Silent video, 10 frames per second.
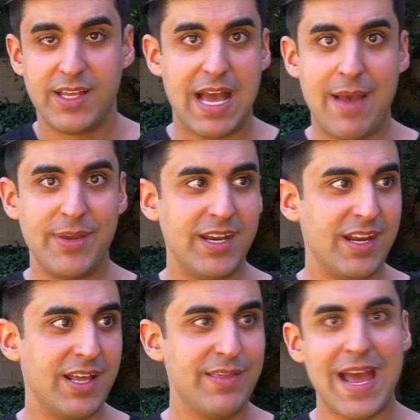I
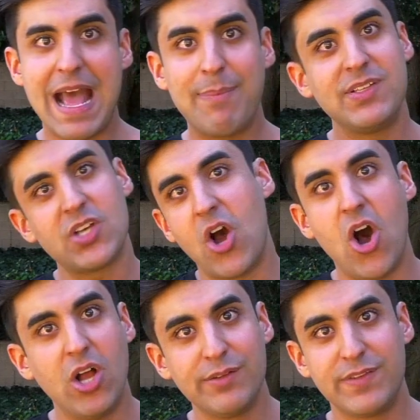mean, that happens
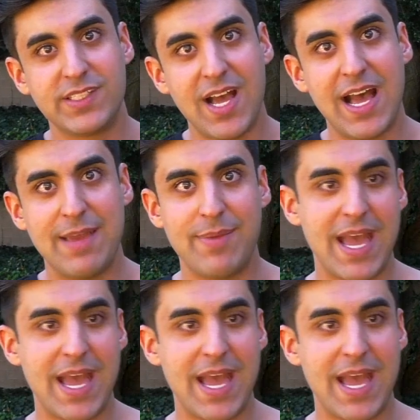all of the time,